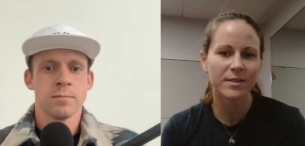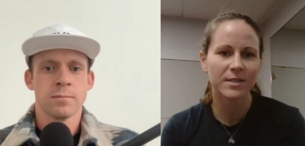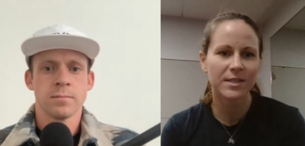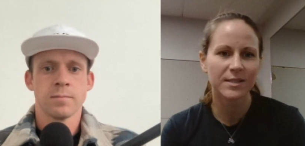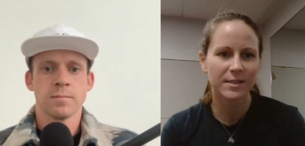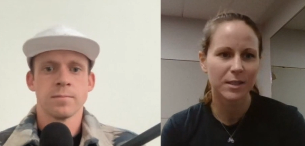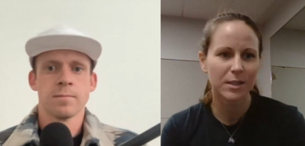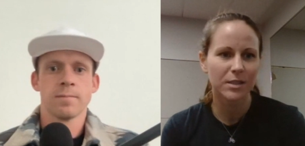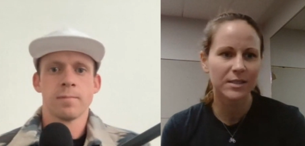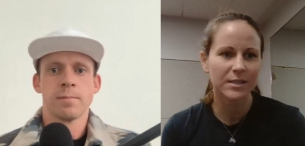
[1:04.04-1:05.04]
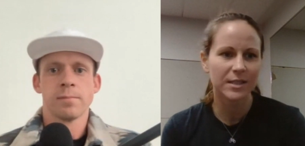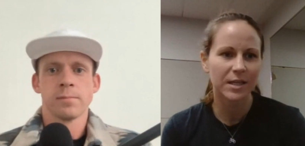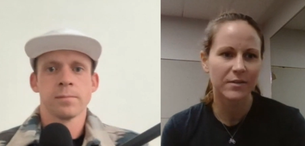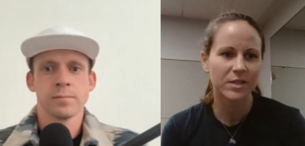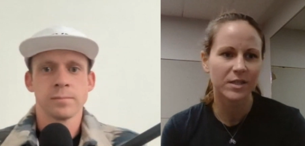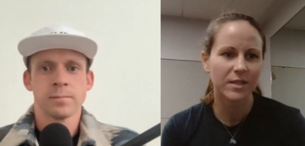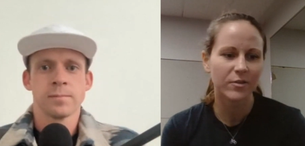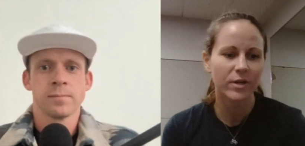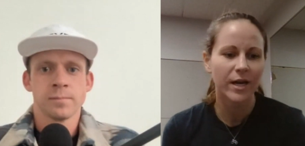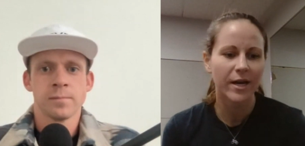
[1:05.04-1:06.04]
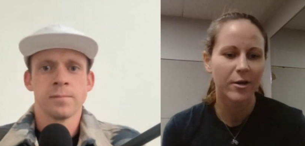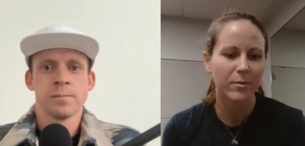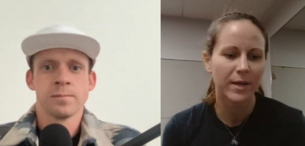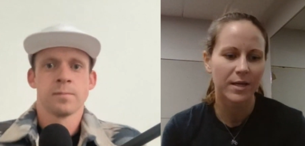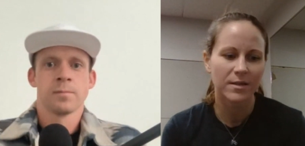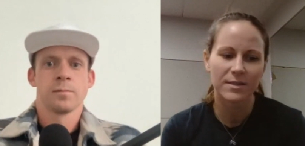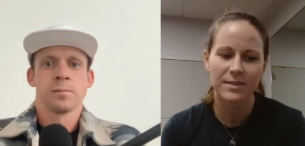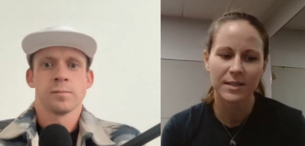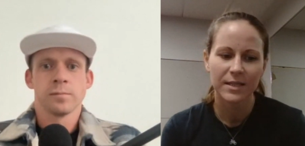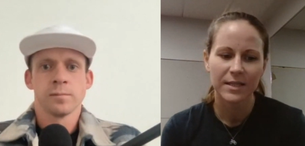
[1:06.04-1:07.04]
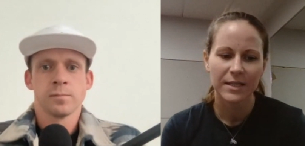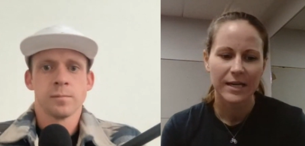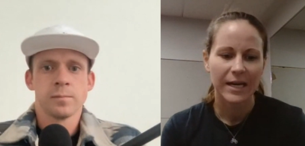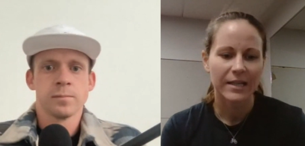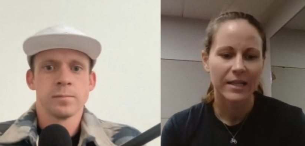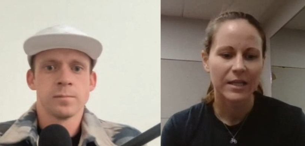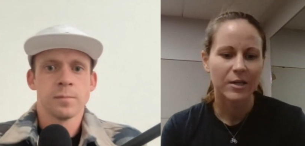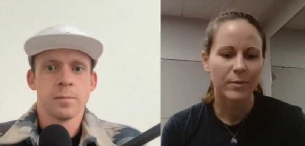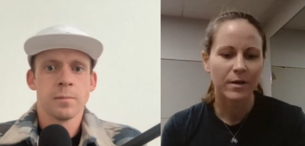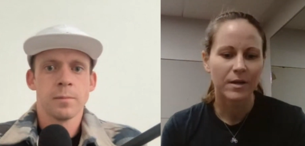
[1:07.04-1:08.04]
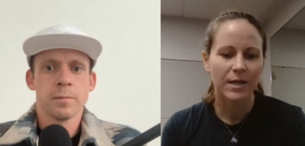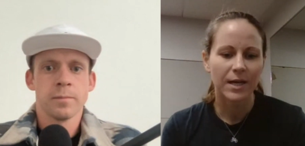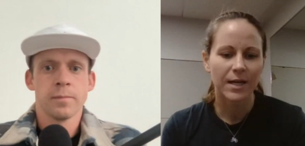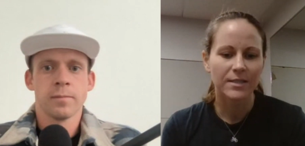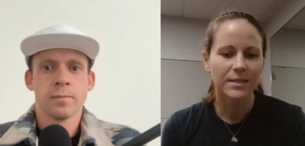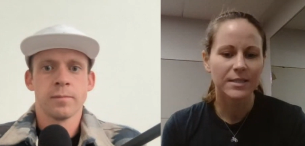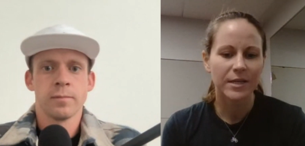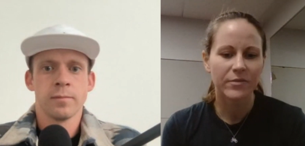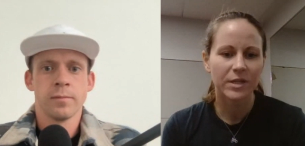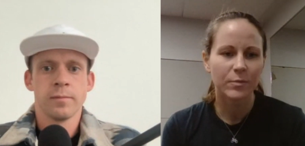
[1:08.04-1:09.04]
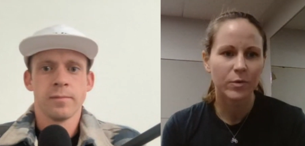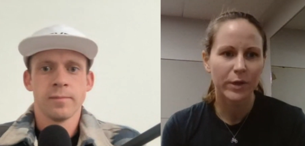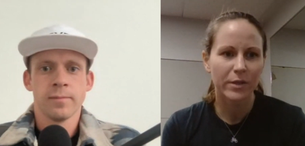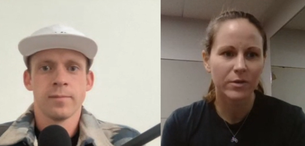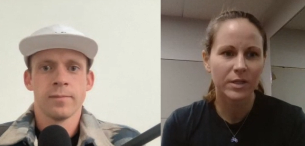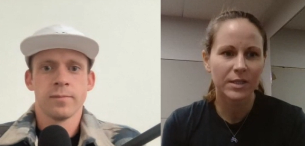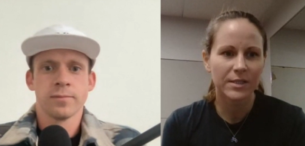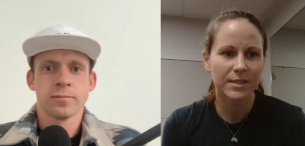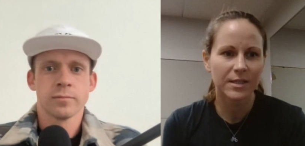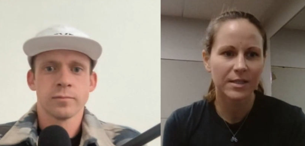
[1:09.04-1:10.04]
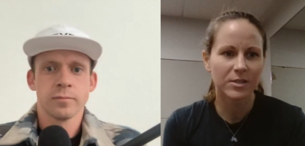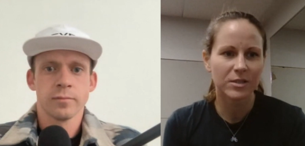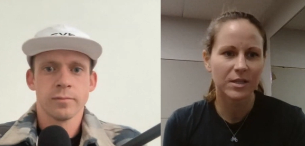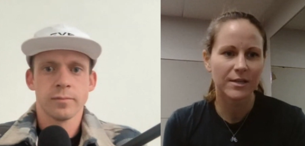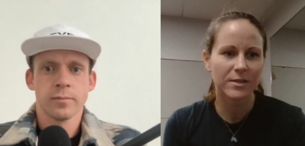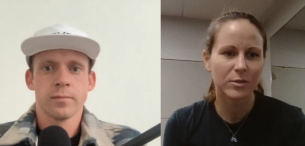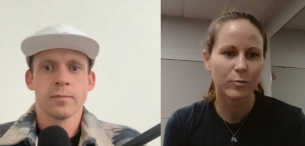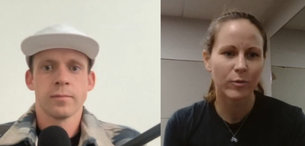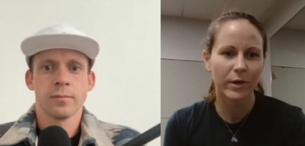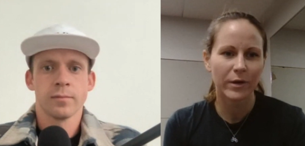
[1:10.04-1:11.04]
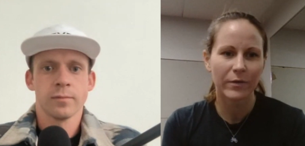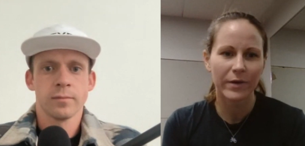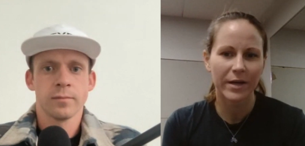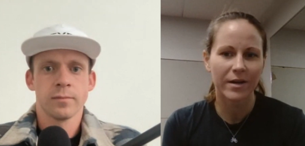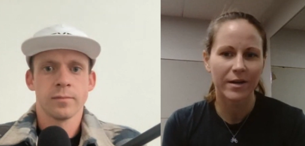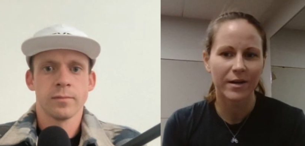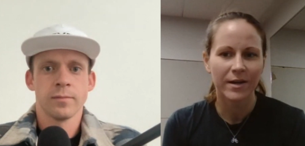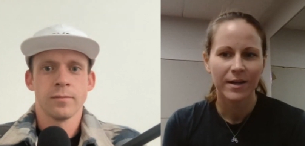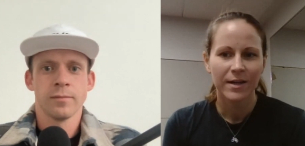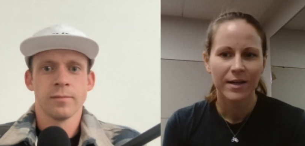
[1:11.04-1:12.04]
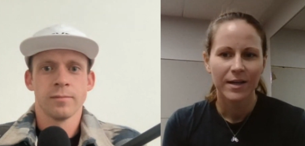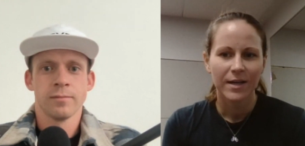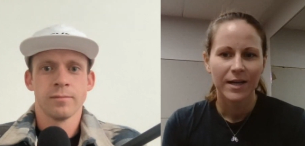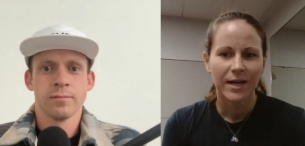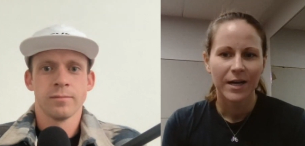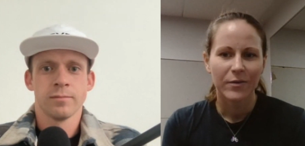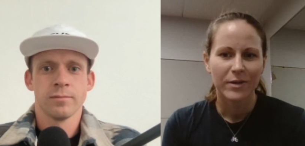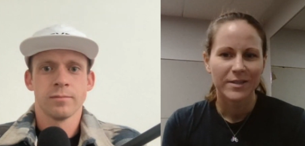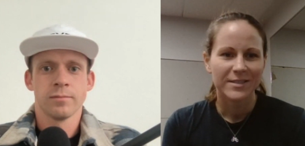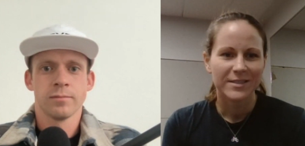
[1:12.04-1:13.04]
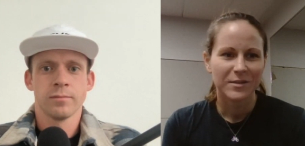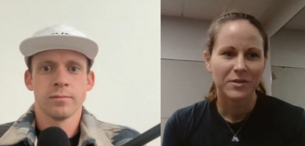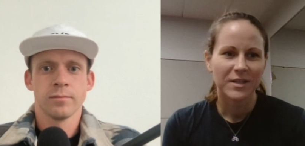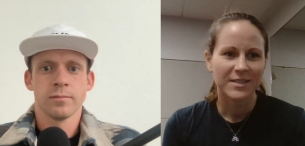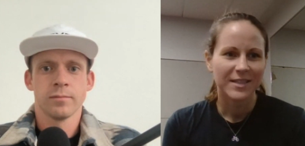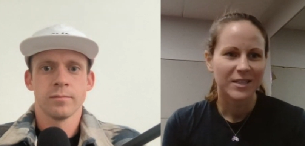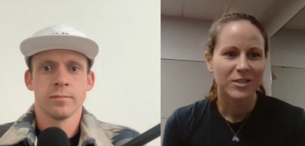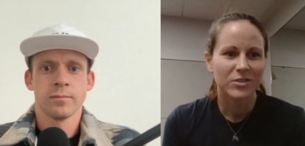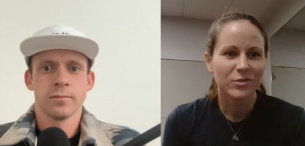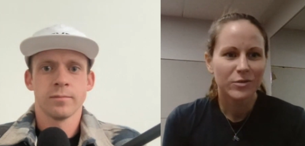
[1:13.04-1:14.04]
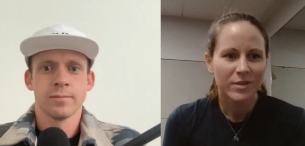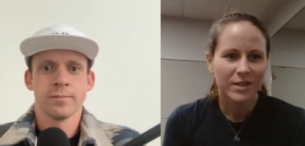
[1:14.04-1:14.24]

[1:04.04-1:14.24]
Speaker 1: six years. I've done three Ironmans, I think about nine 70.3s. And I just got to a point where I wanted to see what else I could do.